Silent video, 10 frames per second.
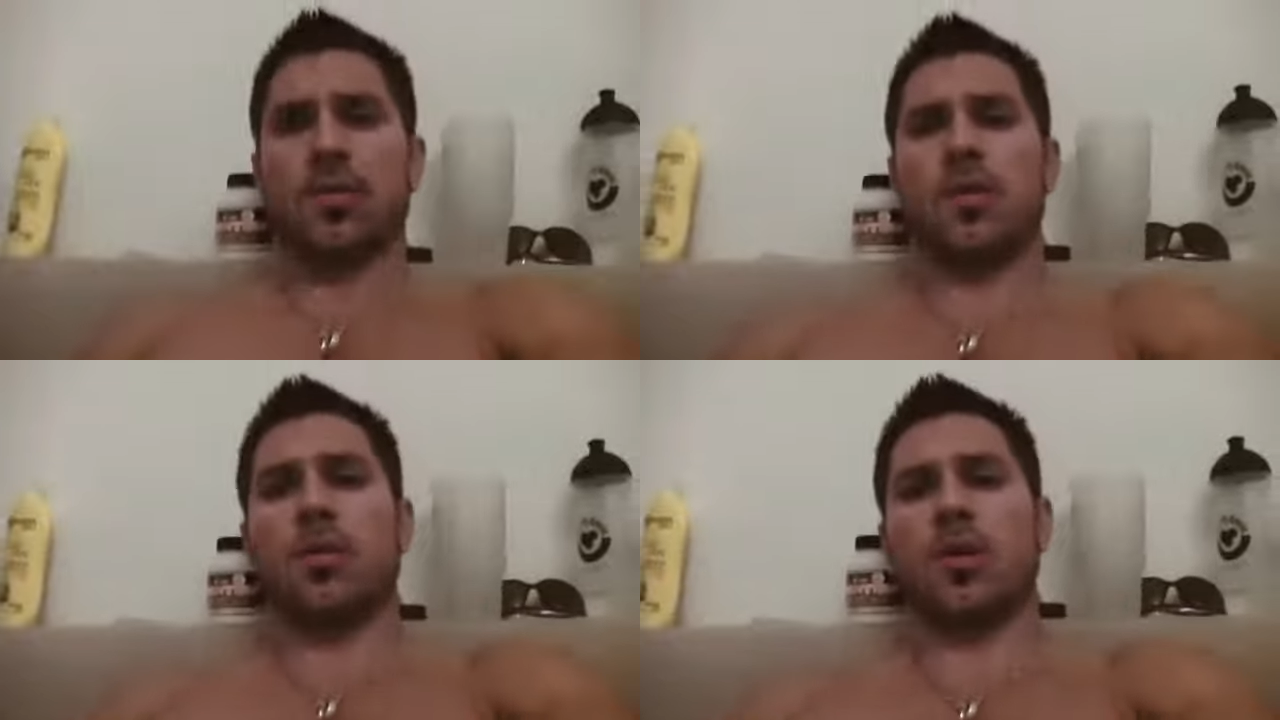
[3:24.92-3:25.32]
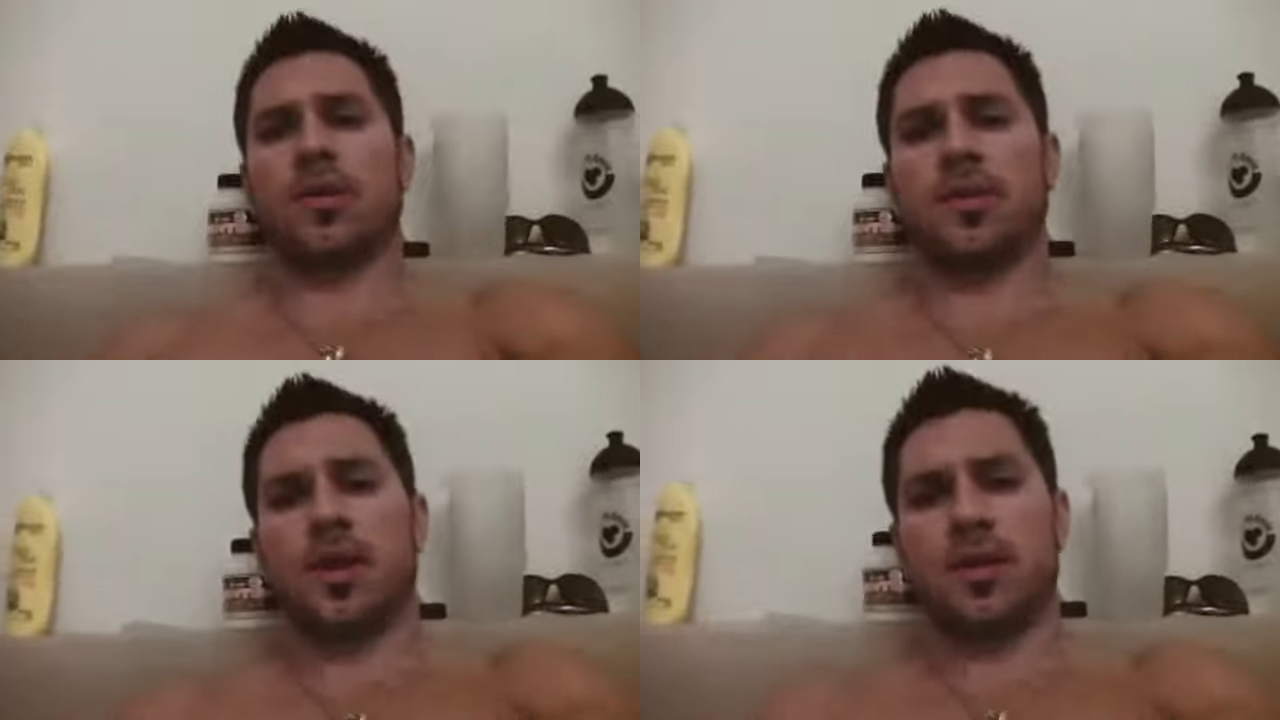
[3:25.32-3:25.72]
so I'm
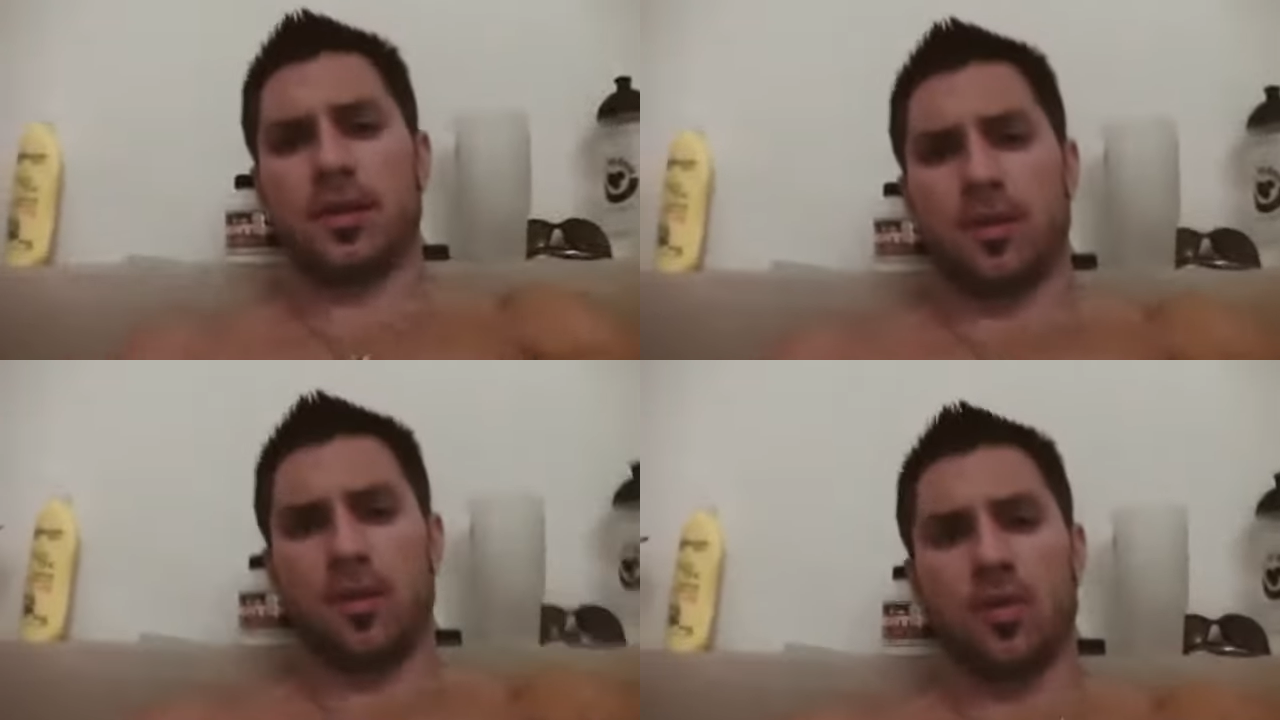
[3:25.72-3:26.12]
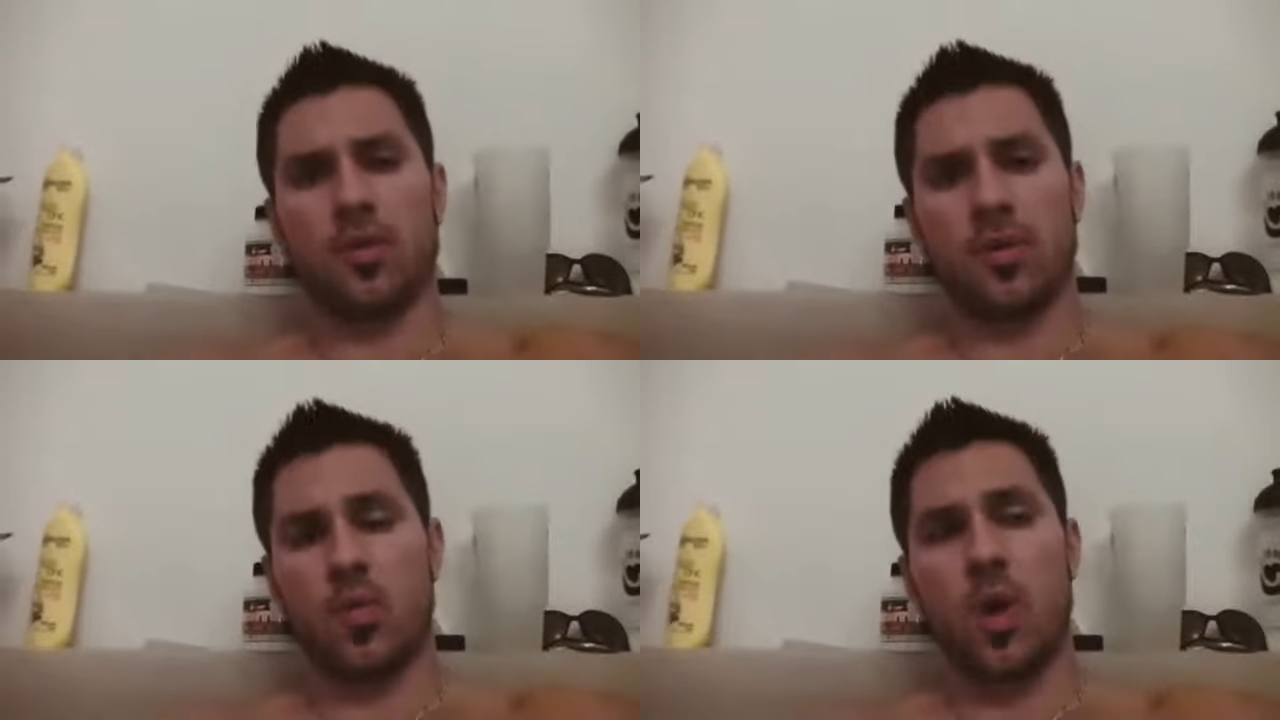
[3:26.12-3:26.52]
gonna start
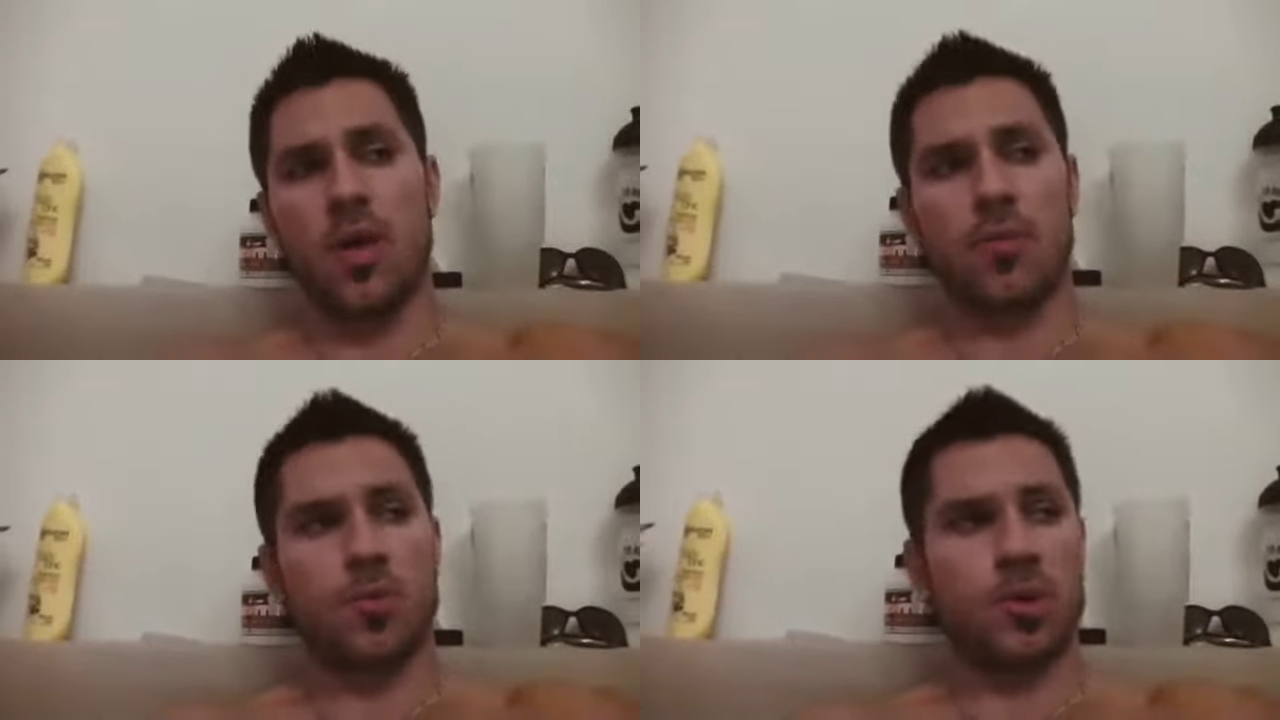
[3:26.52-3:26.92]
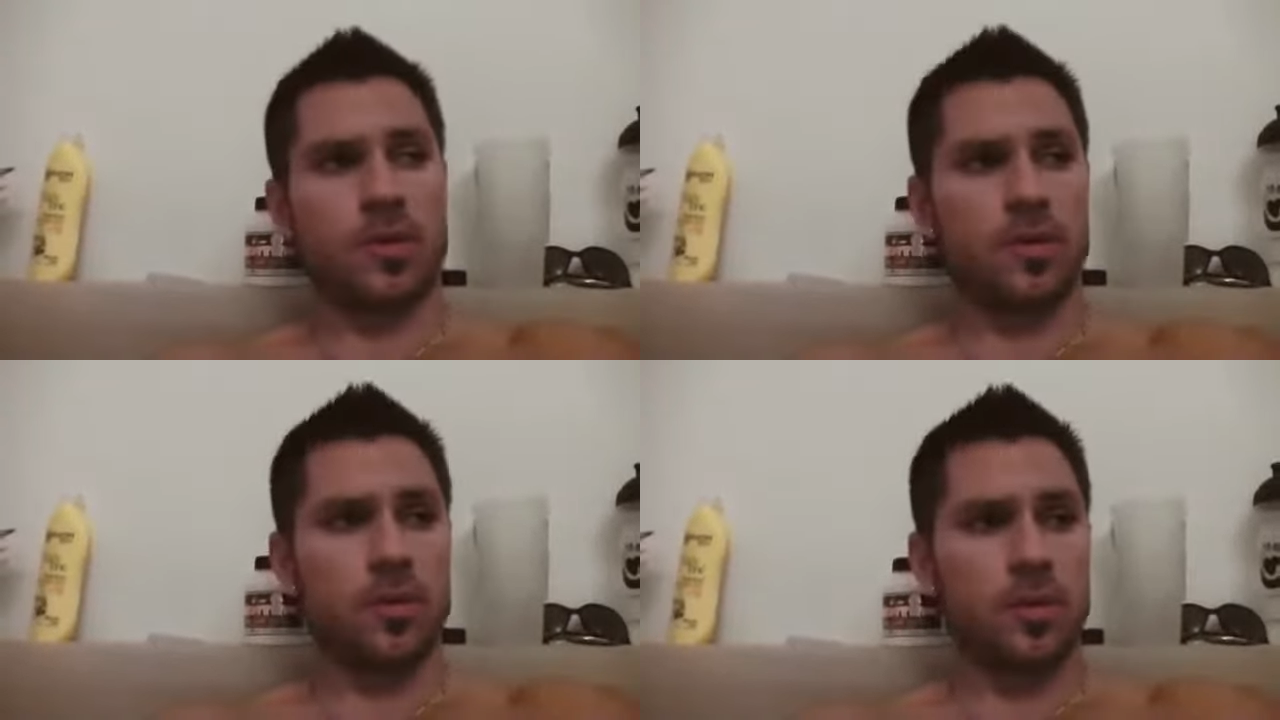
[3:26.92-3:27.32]
losing water
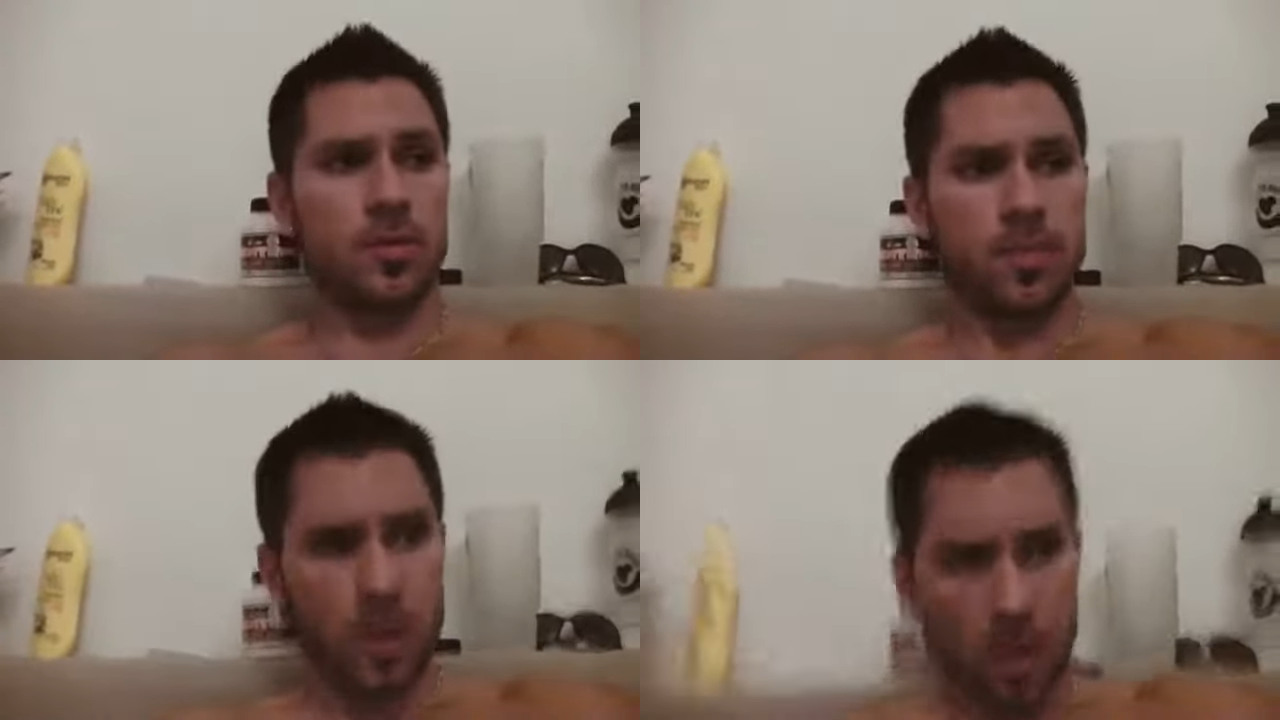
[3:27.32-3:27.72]
pretty soon.